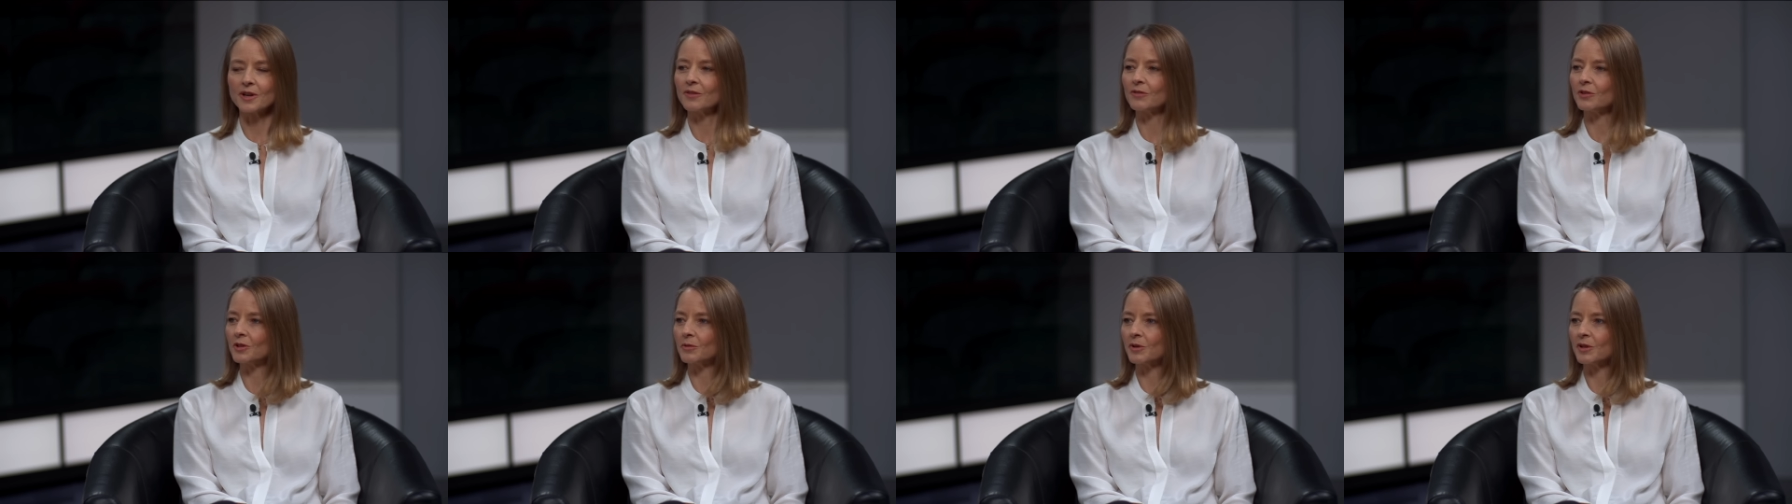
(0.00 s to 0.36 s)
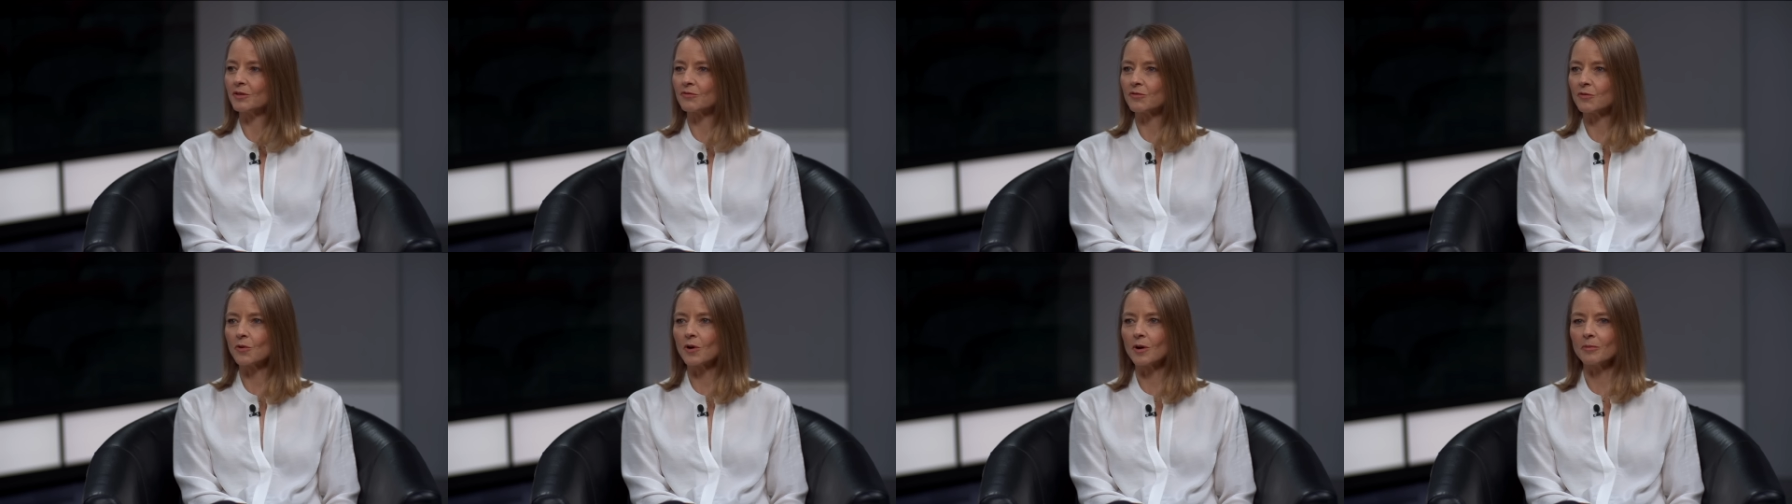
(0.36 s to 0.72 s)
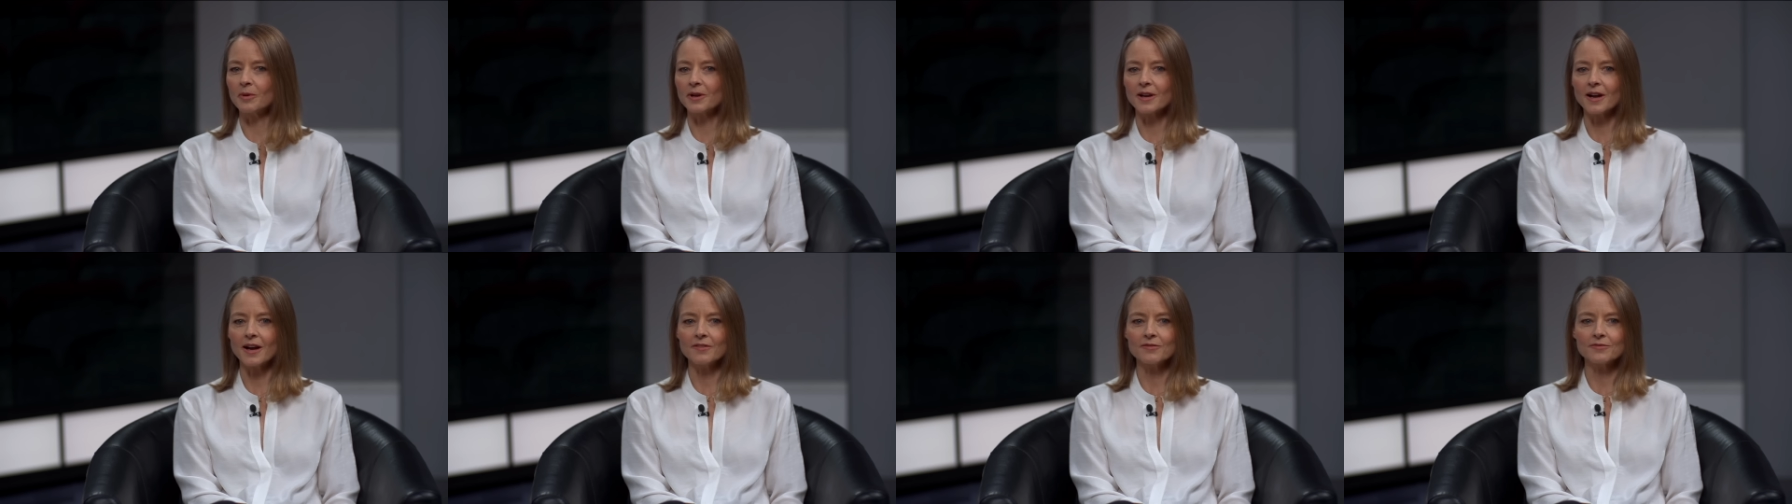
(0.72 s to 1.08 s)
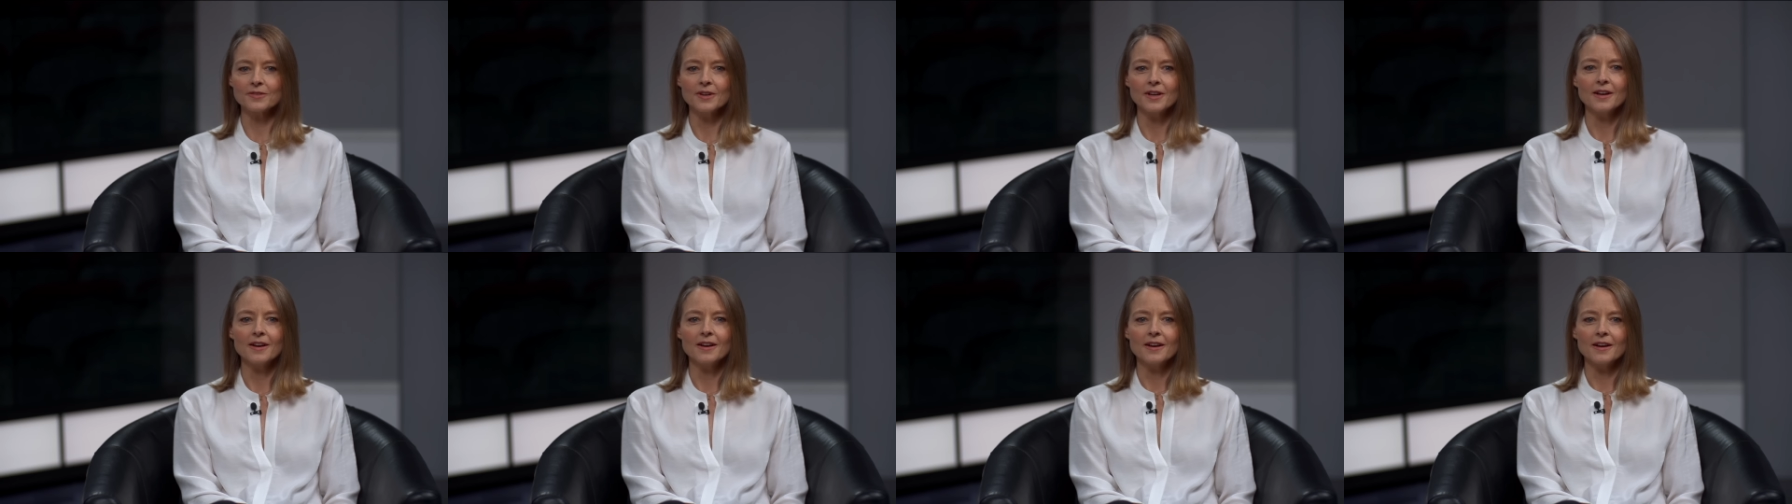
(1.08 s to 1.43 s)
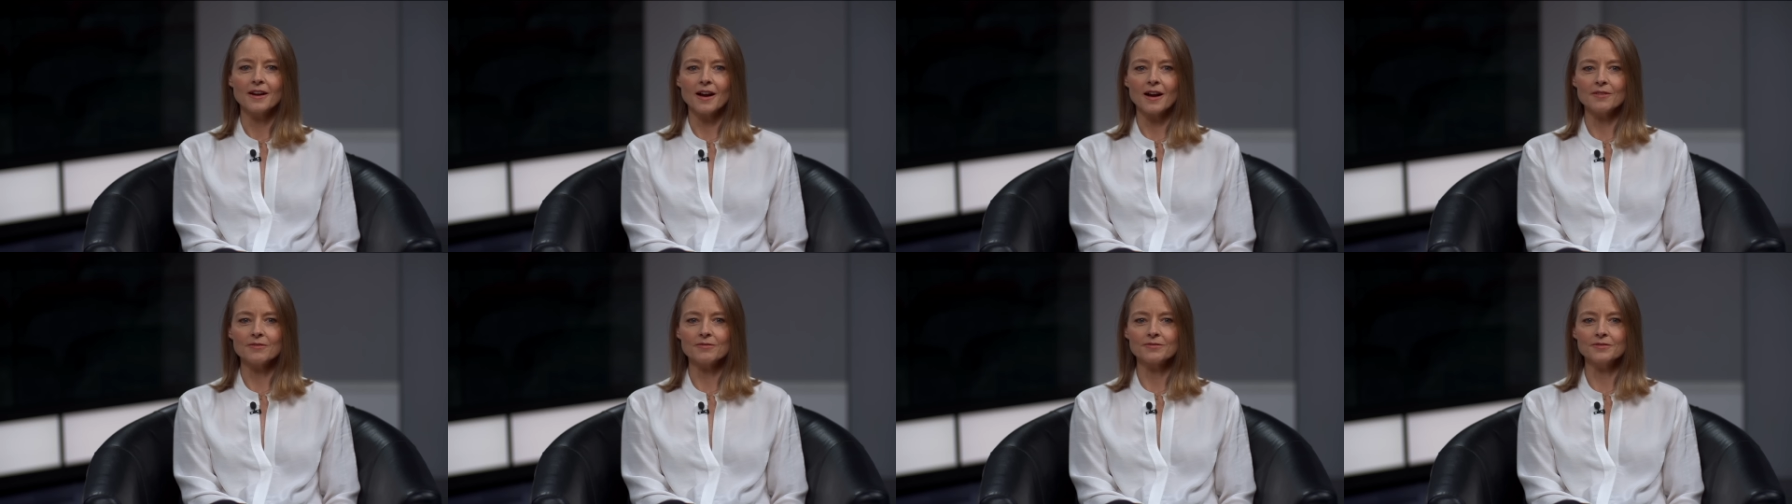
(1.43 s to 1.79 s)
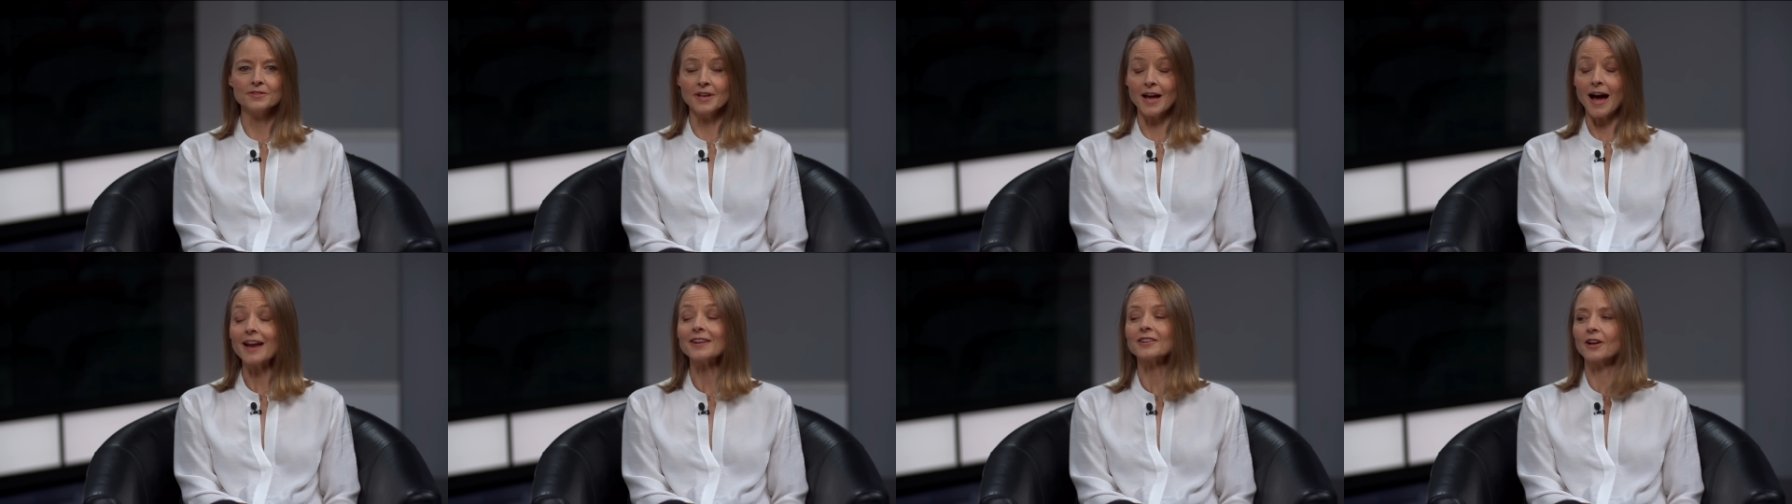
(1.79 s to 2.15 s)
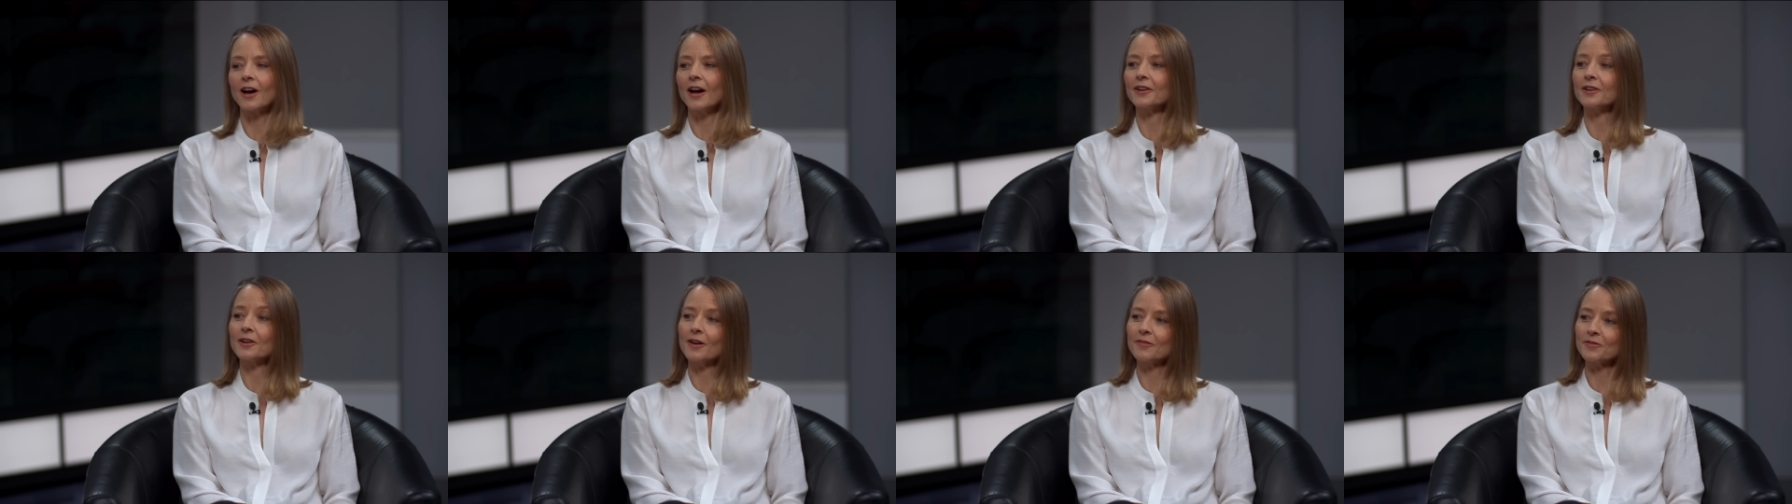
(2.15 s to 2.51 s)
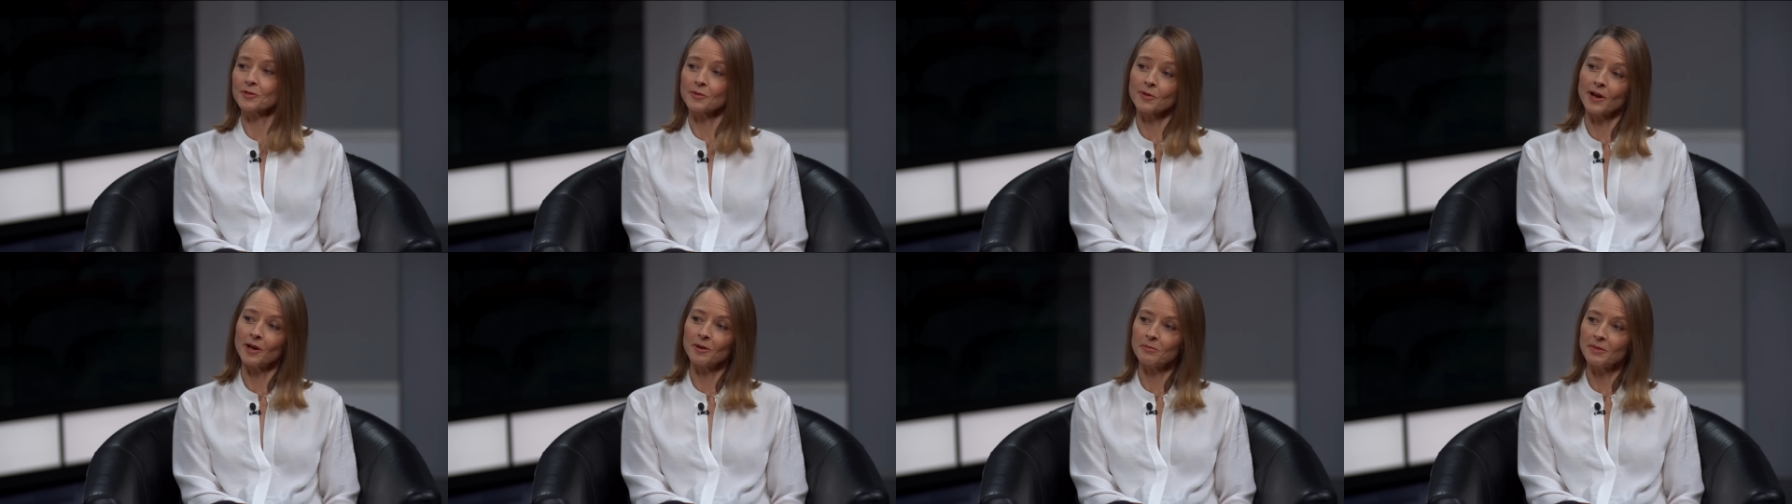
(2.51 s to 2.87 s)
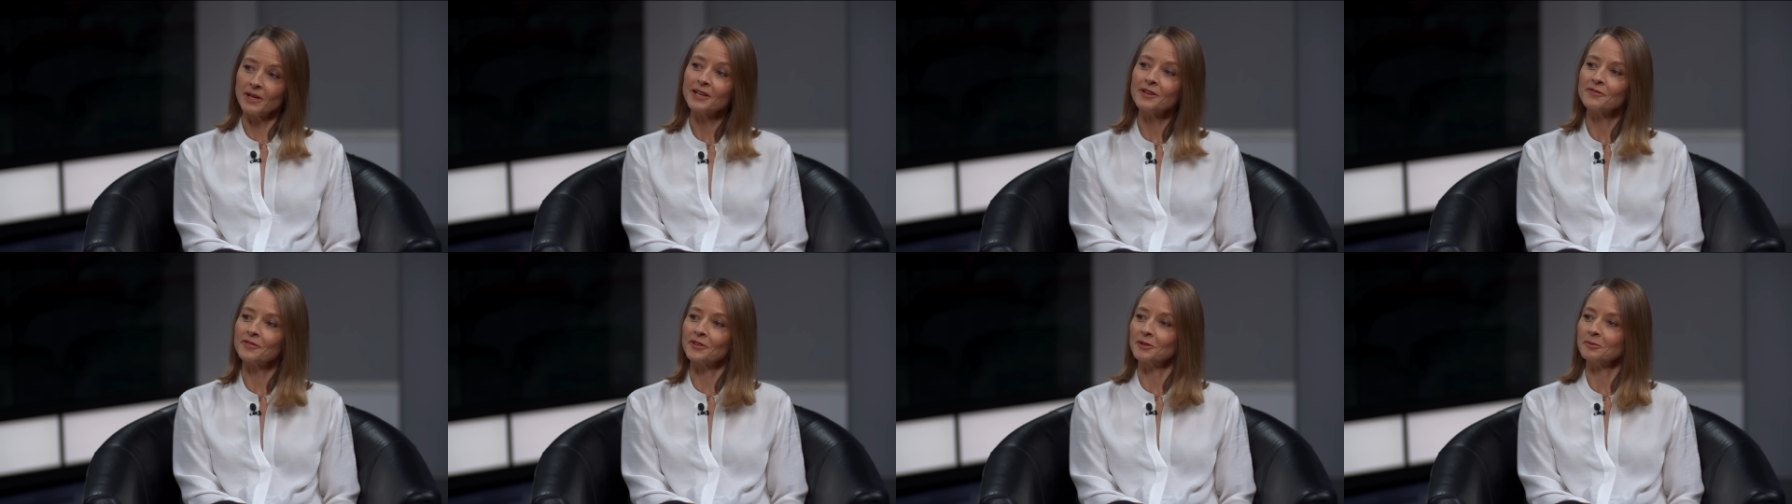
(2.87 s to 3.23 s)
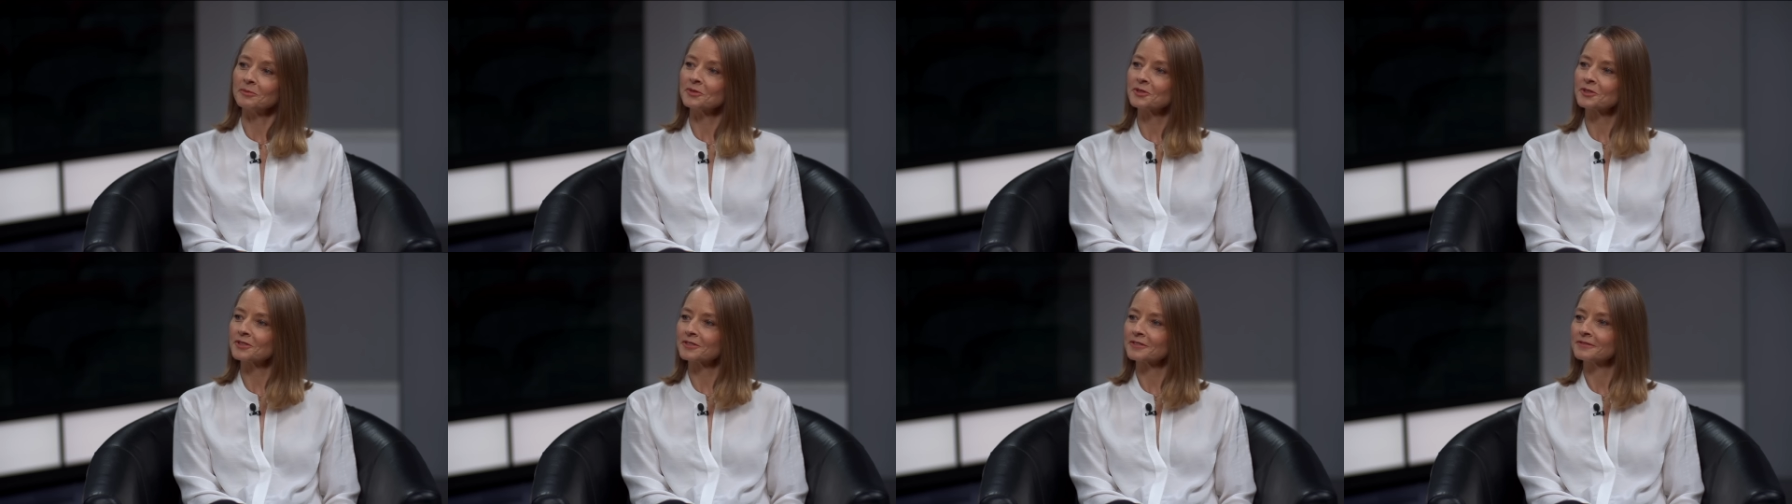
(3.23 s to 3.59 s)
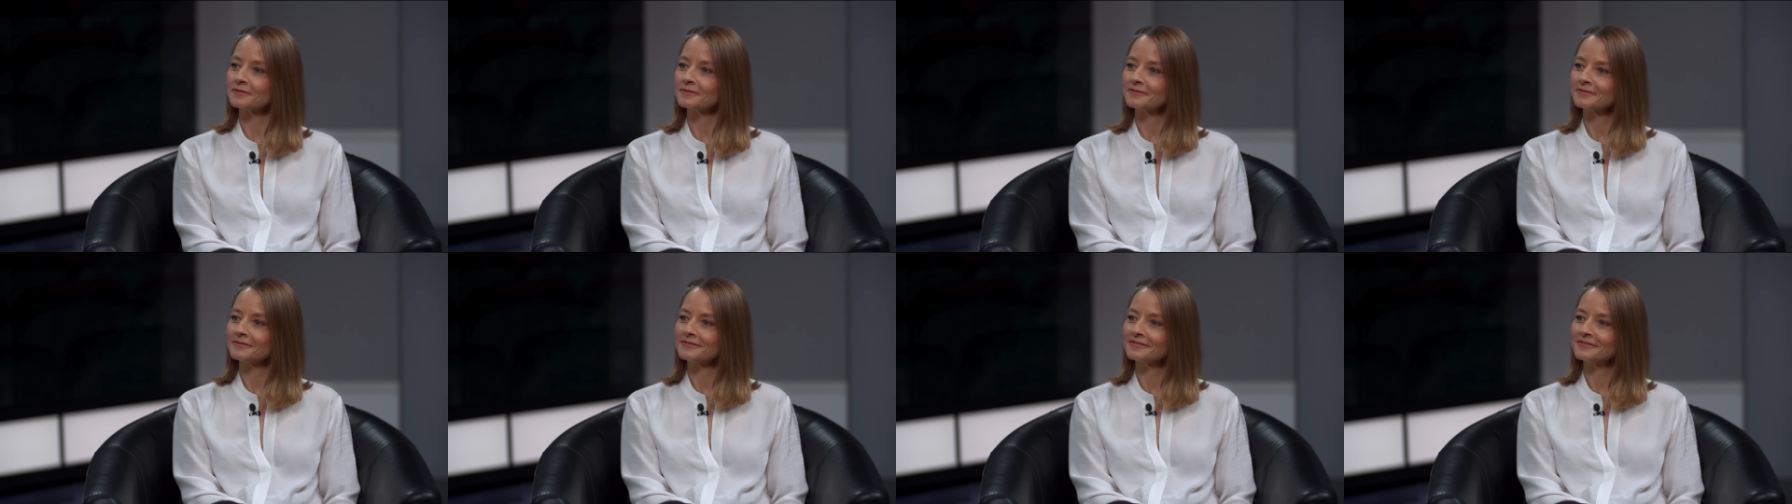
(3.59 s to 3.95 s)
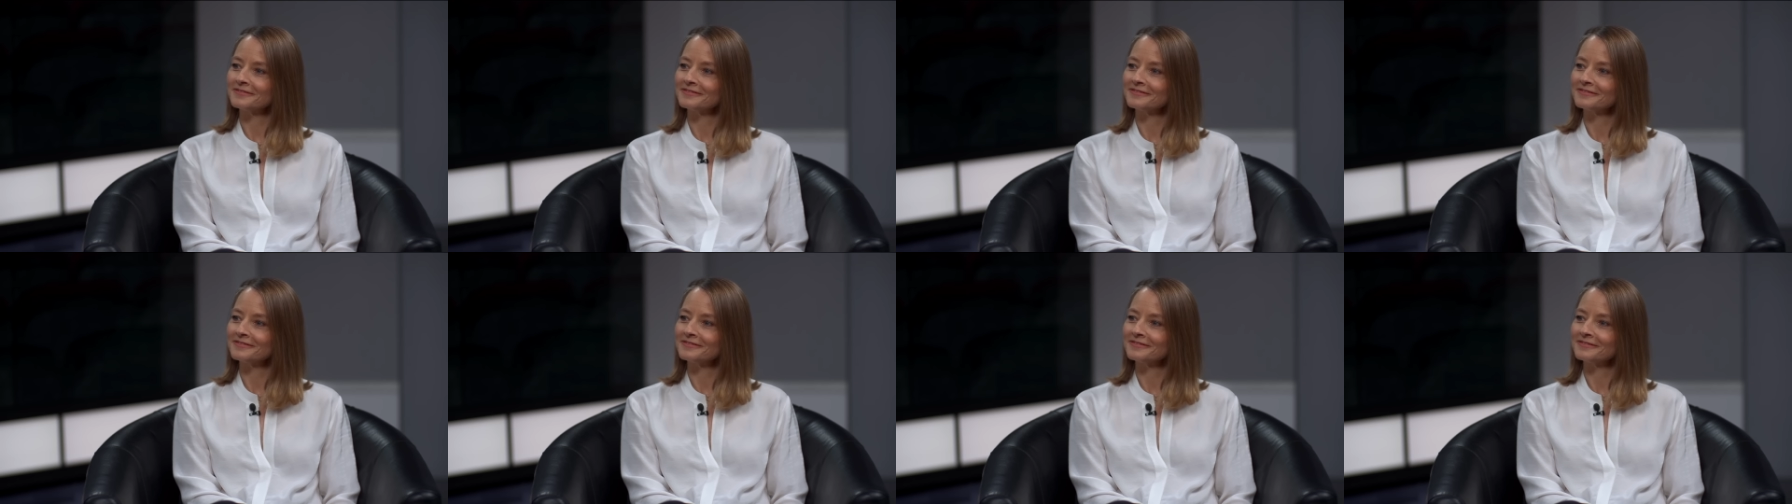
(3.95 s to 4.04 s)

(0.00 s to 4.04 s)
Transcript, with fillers: I've only made four, but I've I've not gotten off the ground many films. Oh,